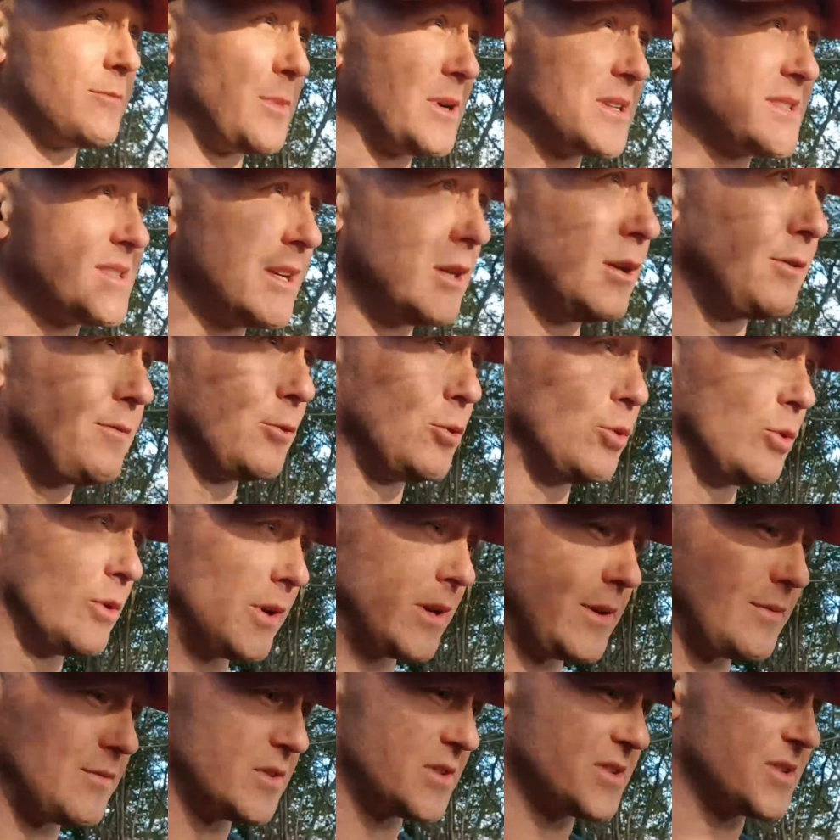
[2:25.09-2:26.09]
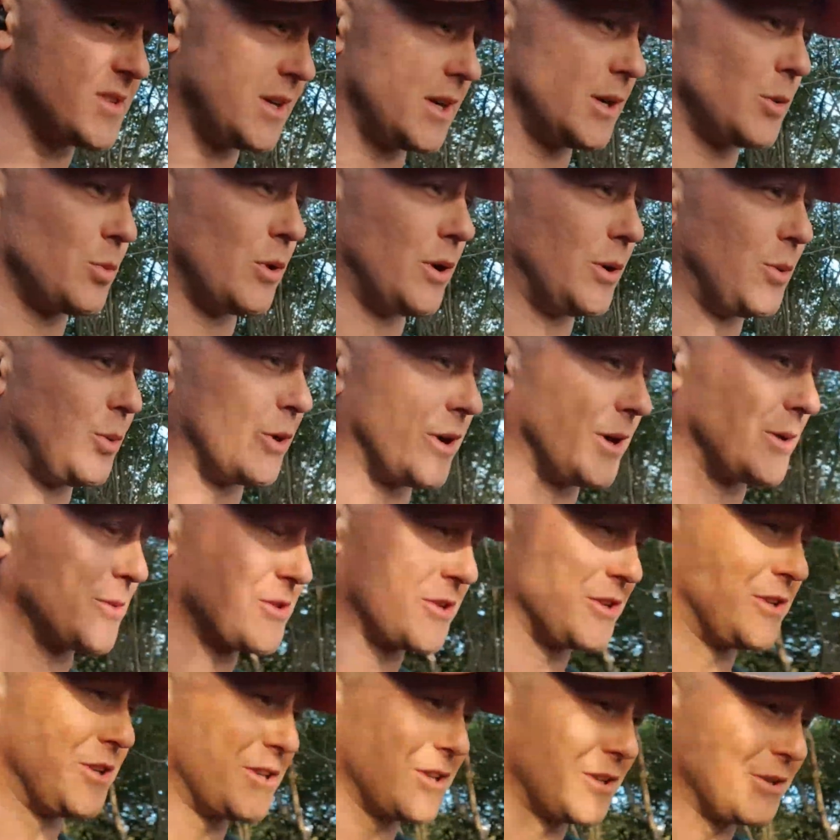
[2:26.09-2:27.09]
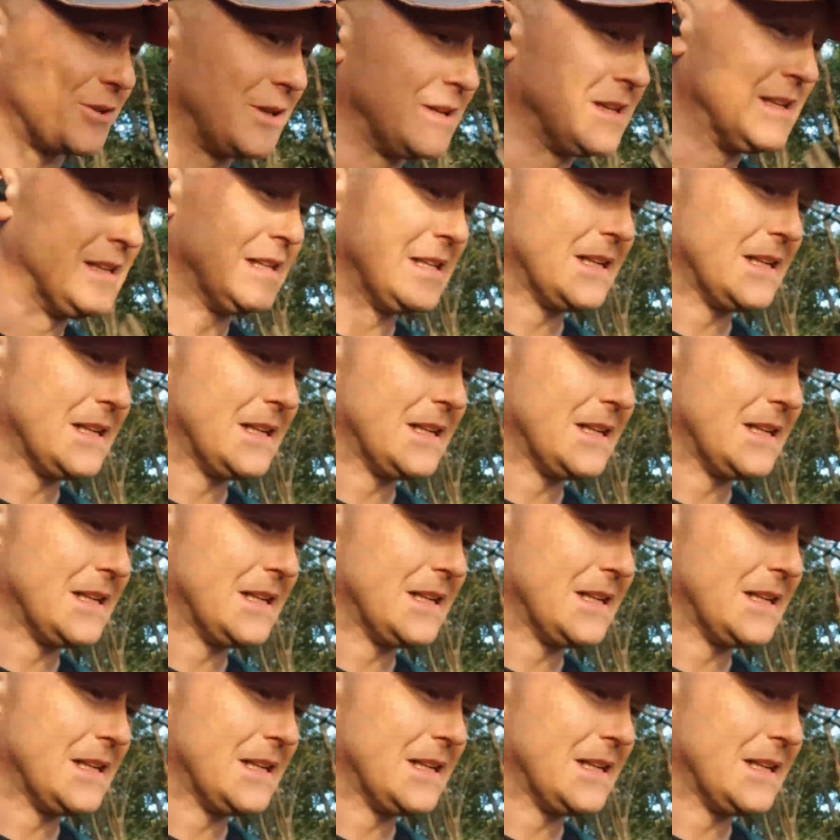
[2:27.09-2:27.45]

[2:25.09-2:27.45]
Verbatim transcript: myself or even decide what, what I was going to do.